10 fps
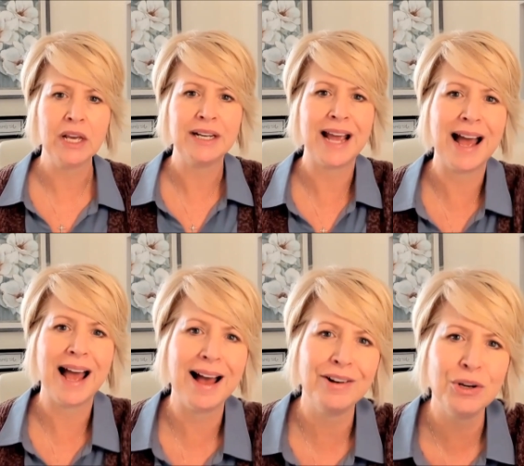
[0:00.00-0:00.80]
Now,
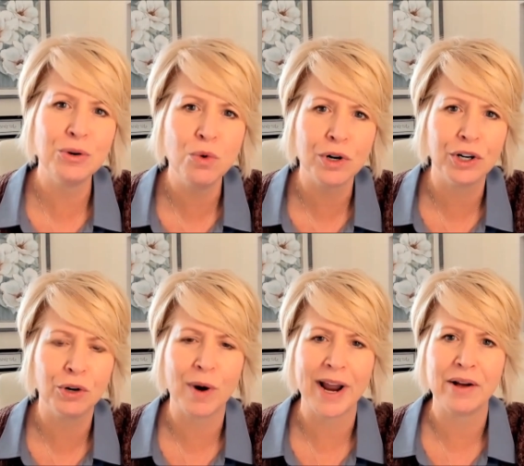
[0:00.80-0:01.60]
how do you work
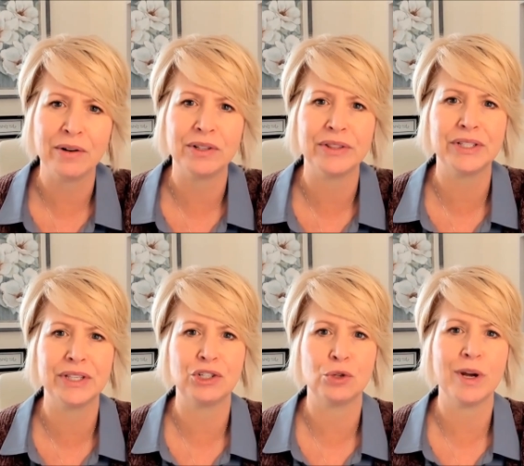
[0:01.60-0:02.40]
around the
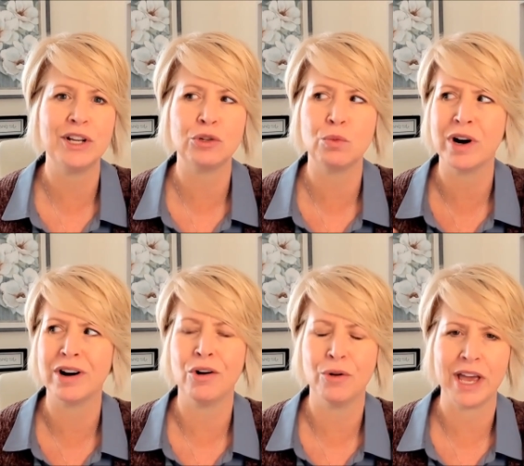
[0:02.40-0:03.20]
situation
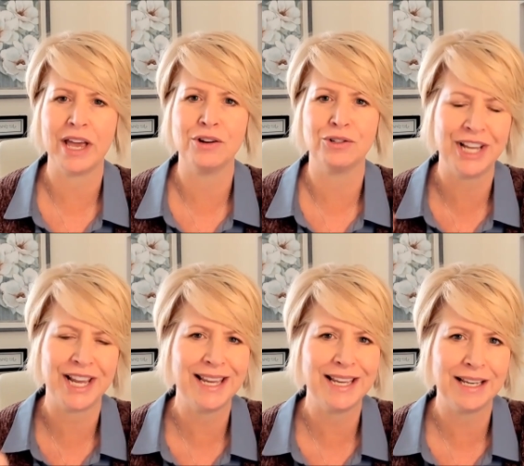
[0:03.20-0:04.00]
where, okay, you're
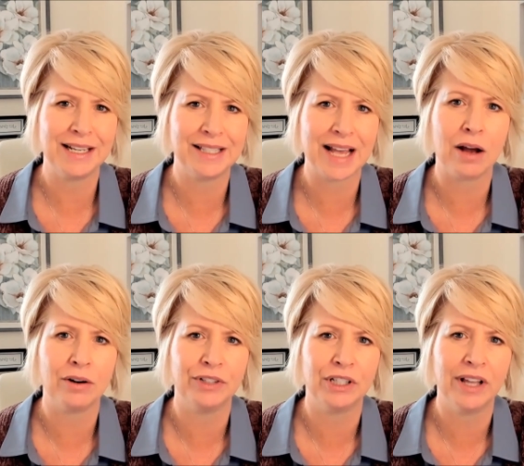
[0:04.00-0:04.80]
taking kids out
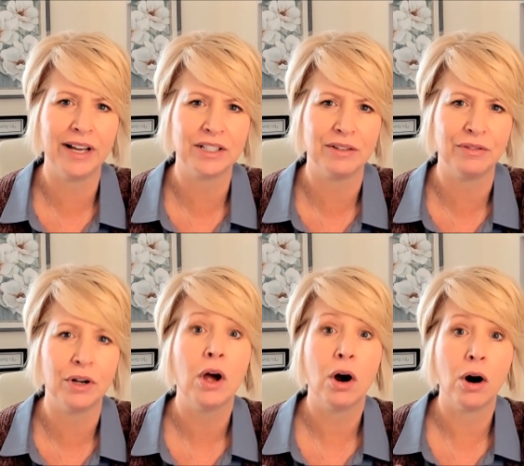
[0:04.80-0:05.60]
of an elective,
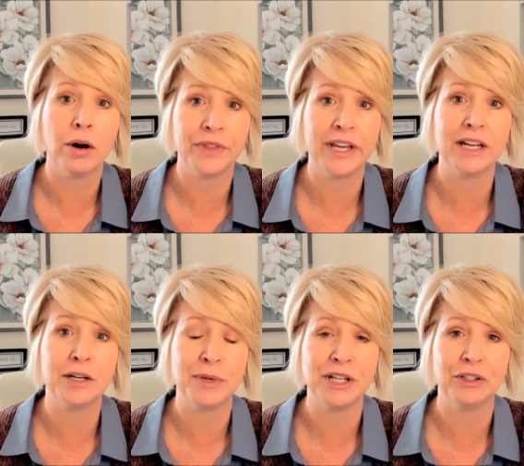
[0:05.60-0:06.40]
aren't they going to
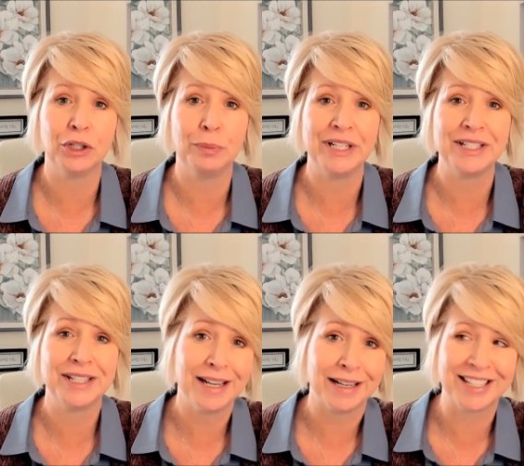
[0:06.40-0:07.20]
be a little bit
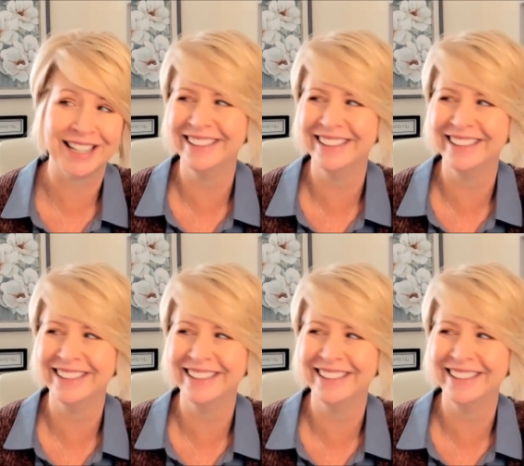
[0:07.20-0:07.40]
ticked?